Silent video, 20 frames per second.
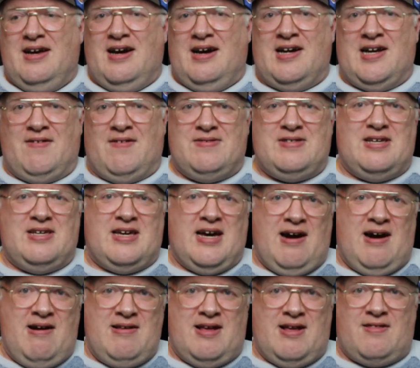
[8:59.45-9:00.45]
and obviously
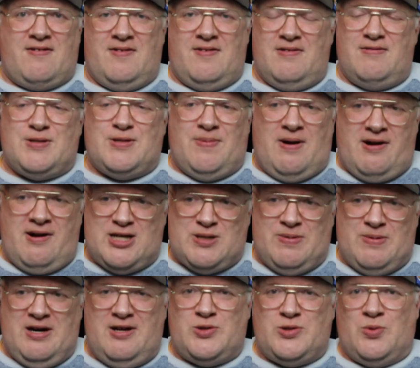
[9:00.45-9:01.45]
carried that through as part of
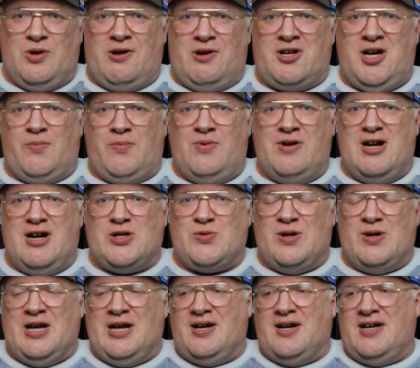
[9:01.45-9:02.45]
Spain's World Cup win in
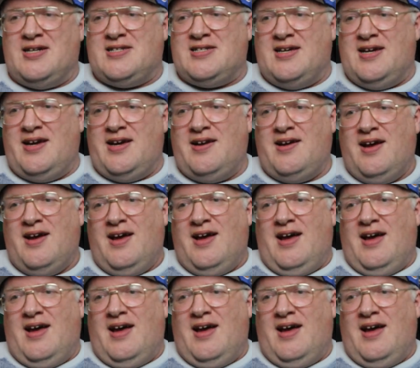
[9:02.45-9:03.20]
2019.